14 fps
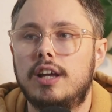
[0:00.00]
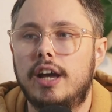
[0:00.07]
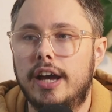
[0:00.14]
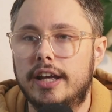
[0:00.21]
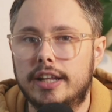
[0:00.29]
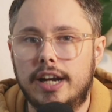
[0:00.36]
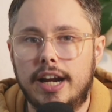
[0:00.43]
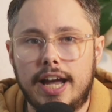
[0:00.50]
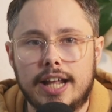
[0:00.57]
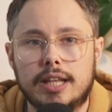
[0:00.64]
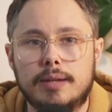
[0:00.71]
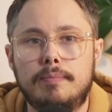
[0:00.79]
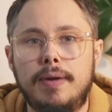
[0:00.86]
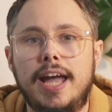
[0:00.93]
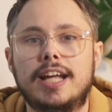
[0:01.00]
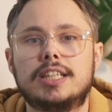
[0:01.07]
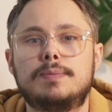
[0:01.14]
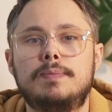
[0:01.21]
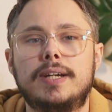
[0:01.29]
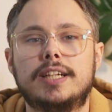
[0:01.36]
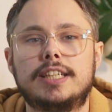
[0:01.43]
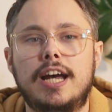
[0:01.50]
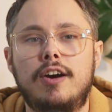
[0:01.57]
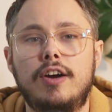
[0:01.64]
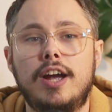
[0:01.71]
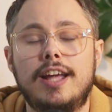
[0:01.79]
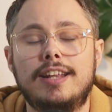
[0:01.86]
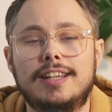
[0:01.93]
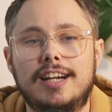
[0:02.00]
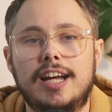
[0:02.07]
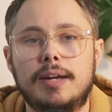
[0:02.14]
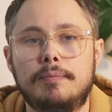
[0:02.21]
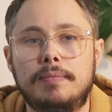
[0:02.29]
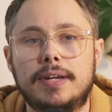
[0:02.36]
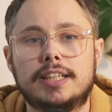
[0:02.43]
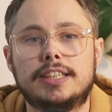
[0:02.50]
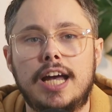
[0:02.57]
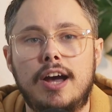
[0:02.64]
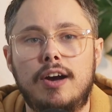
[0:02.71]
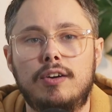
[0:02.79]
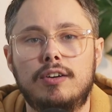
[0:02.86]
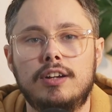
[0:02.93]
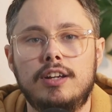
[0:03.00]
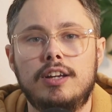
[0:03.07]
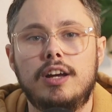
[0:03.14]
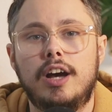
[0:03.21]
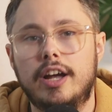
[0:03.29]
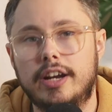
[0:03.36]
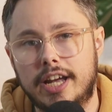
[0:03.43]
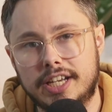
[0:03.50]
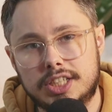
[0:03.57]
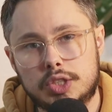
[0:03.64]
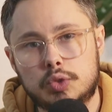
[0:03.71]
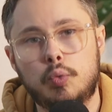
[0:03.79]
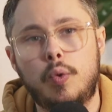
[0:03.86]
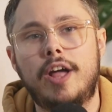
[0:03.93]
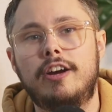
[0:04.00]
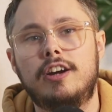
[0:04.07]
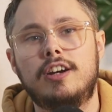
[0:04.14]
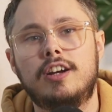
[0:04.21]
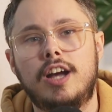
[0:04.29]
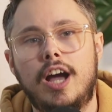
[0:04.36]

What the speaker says: And then I had the pants picked out. And then I picked out a nice sweater.